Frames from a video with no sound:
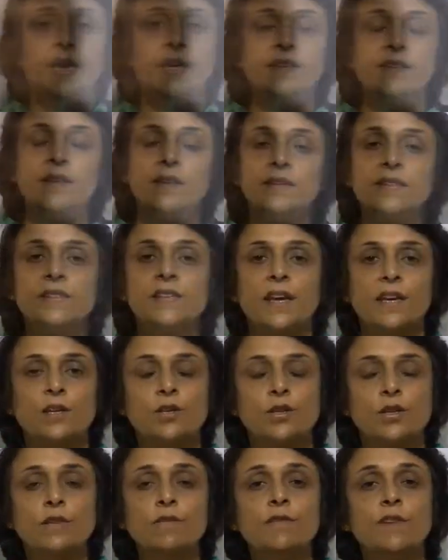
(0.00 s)
In this
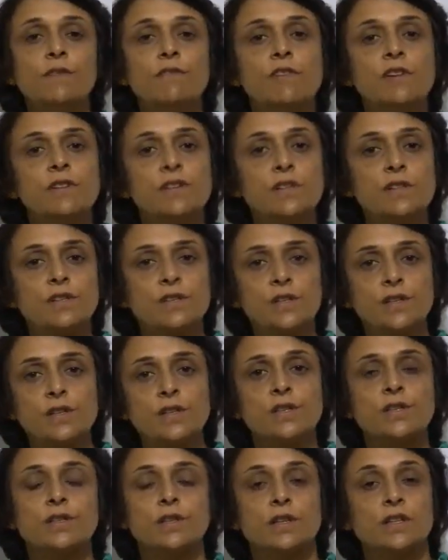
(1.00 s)
section, we will
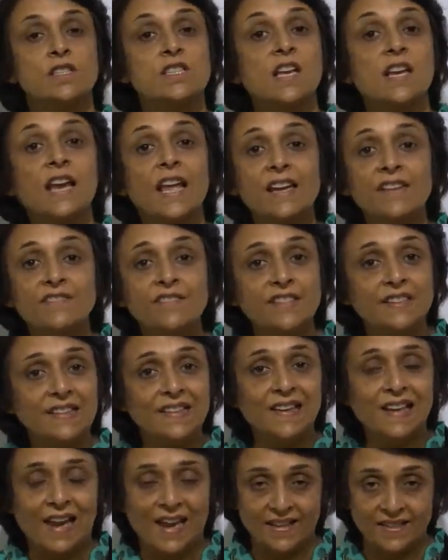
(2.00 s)
discuss salivary
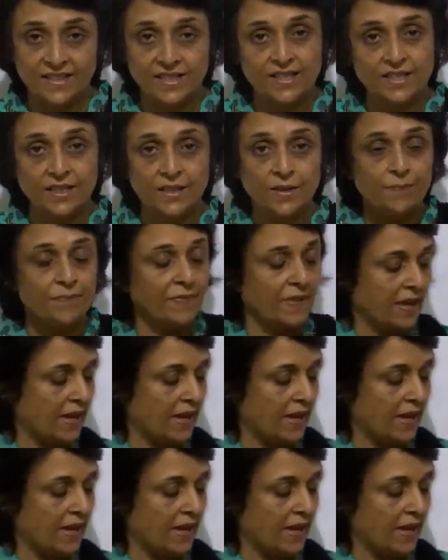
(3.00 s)
glands.